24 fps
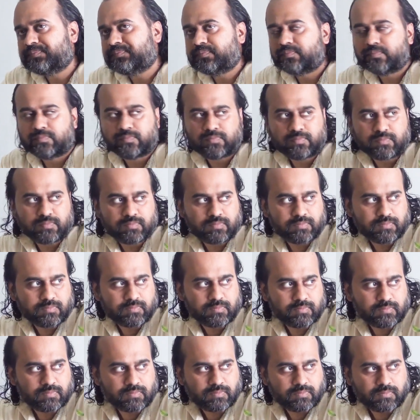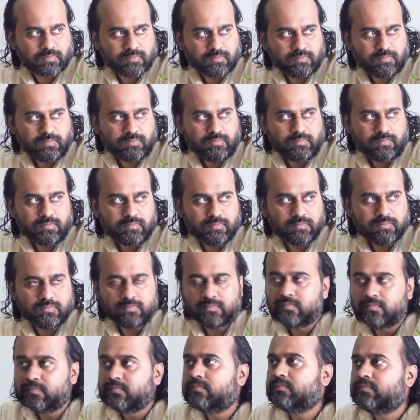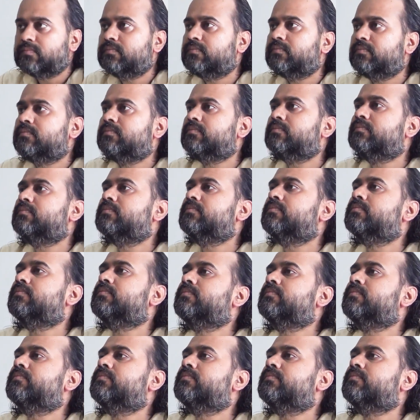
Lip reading: (no one is talking)